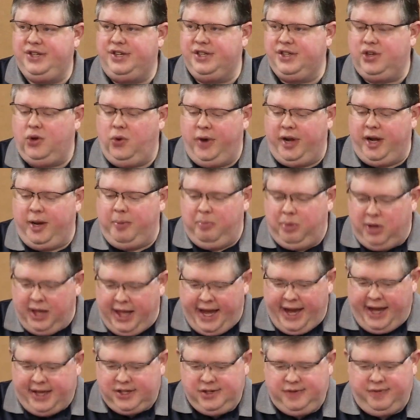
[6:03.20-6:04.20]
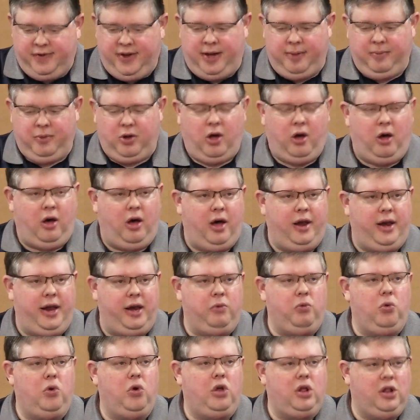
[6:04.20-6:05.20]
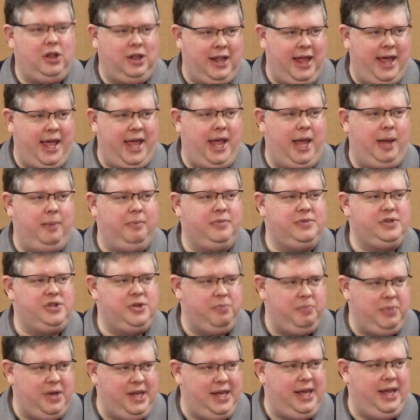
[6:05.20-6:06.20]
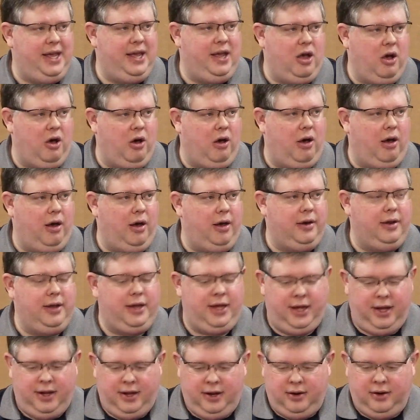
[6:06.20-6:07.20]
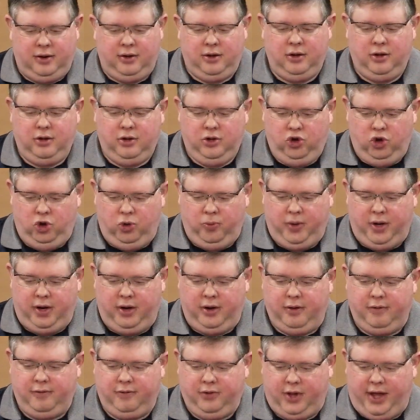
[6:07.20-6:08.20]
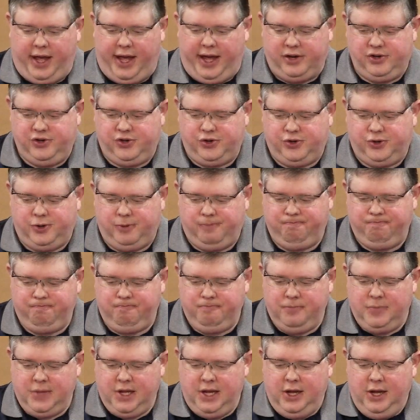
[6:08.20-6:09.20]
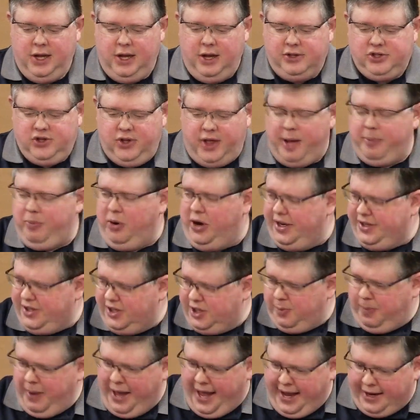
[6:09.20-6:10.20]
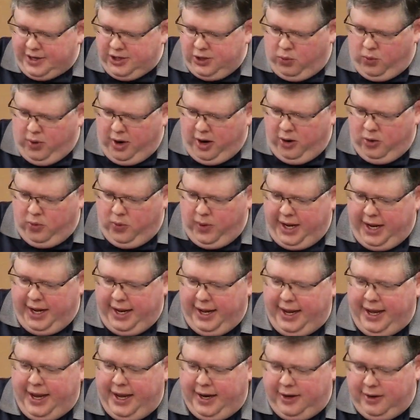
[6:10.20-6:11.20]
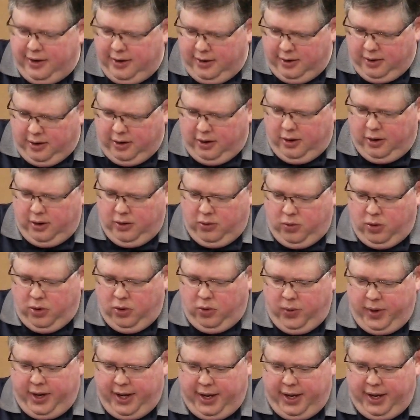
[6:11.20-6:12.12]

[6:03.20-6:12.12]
is going to blaspheme God and will claim to be God in human flesh. So that brings us back to where we ended, where